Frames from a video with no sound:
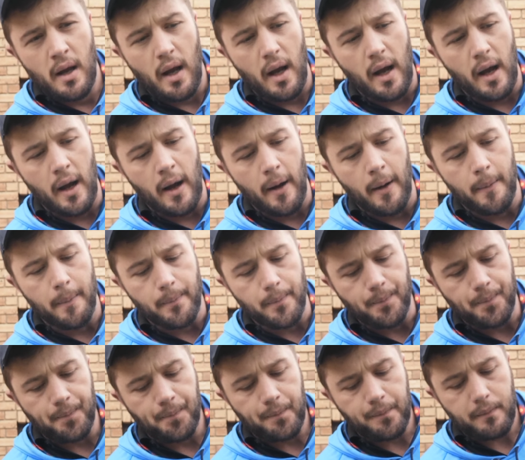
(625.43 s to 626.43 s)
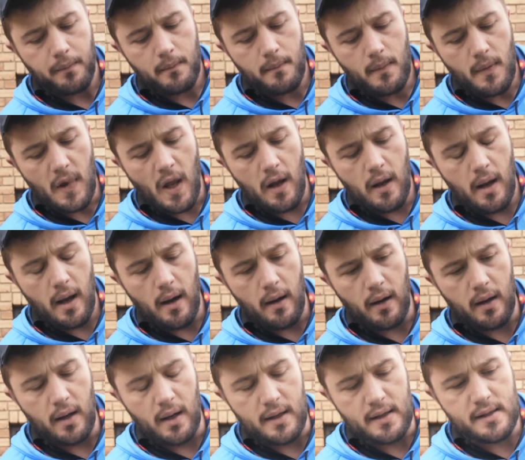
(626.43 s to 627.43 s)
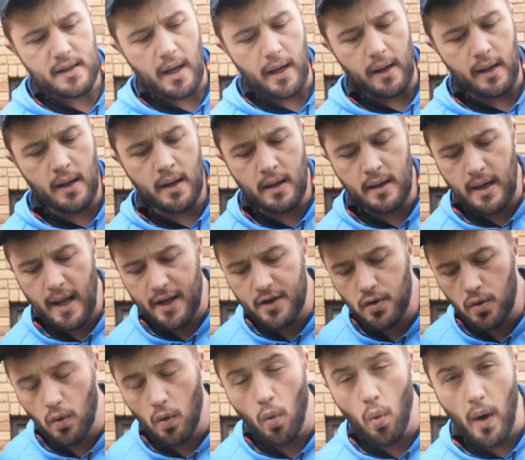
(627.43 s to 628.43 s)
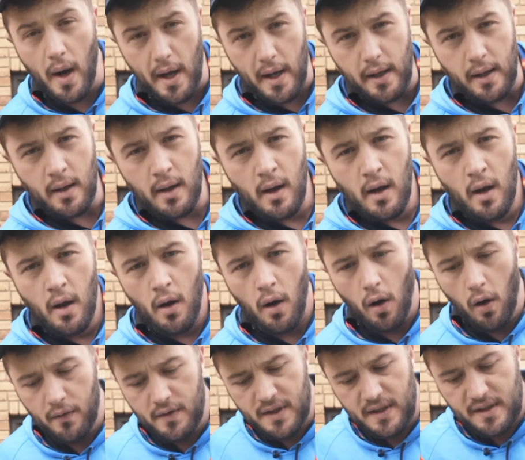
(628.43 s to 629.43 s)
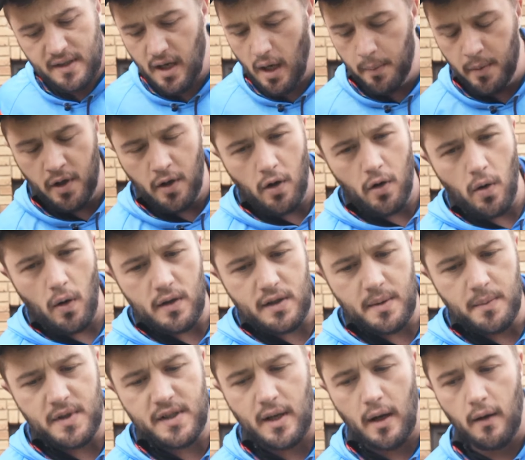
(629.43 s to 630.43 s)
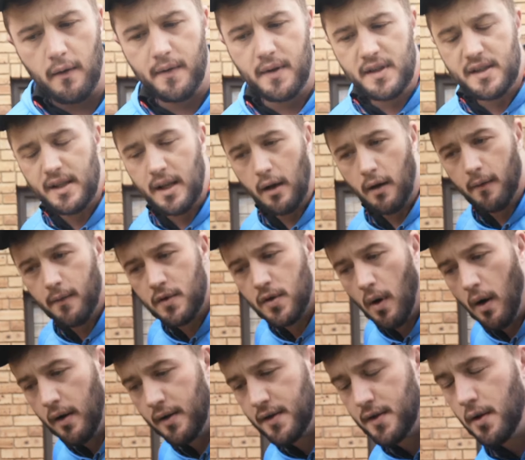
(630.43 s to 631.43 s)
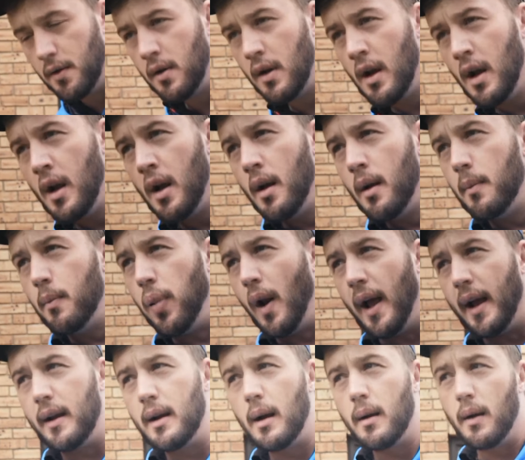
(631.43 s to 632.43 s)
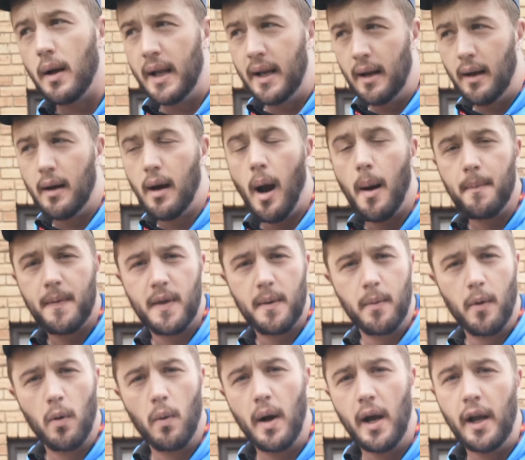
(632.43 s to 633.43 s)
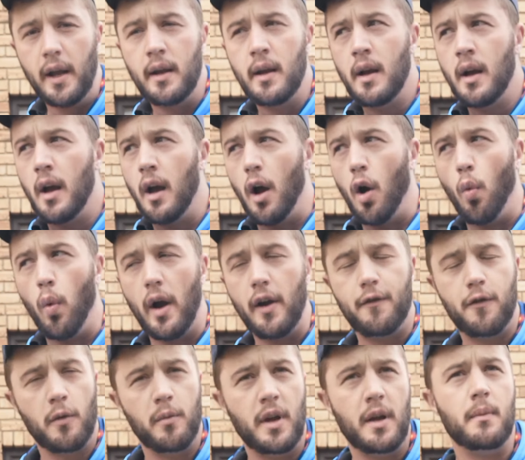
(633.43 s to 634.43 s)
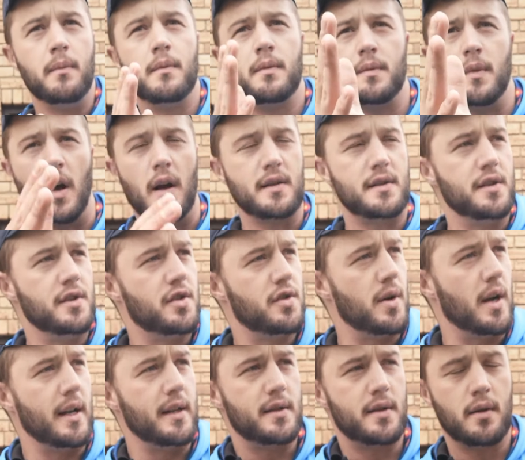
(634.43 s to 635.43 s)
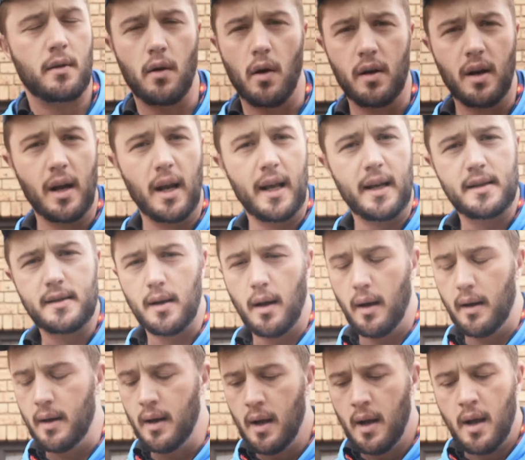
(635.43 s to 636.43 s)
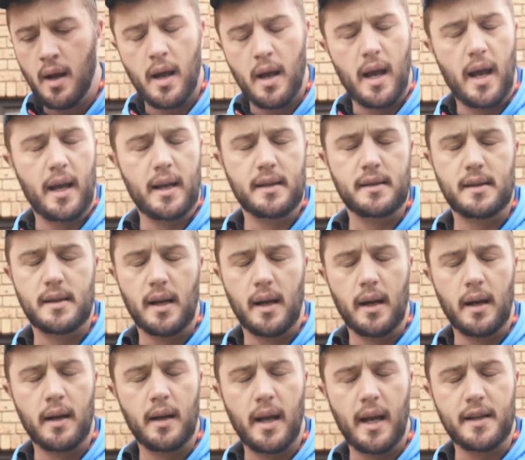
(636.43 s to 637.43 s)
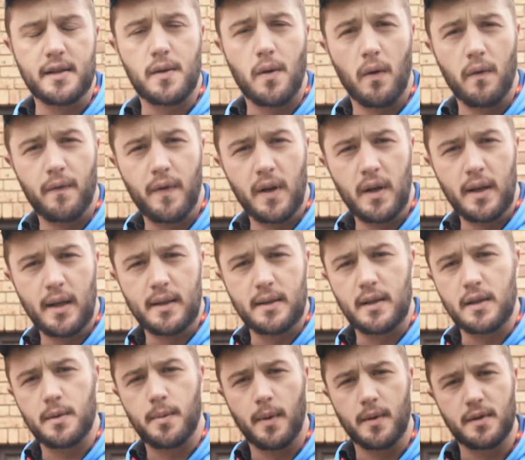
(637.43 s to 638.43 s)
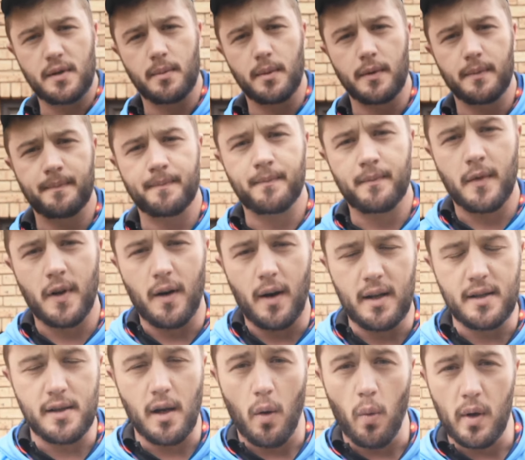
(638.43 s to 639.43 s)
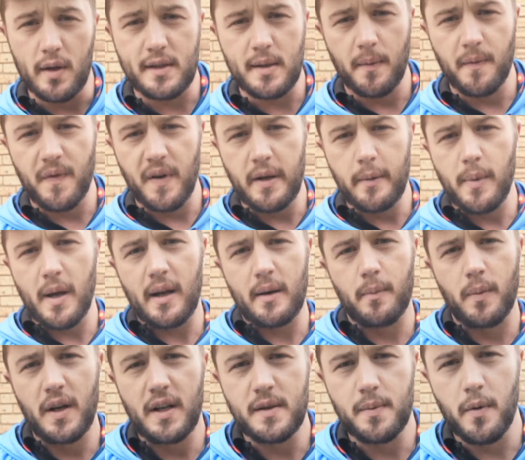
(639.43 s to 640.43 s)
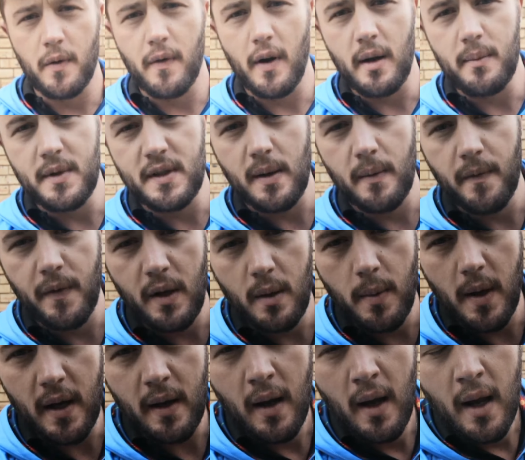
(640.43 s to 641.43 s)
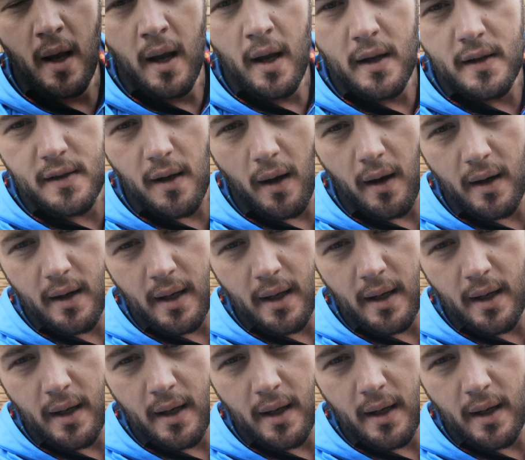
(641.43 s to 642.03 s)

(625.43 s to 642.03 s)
how can I say, natural way of just coming across himself instead of trying to play in a comfortable way away from him, nice and straight on the leg side, as convenient as possible. All right, so I want some feedback. Please provide me some feedback so I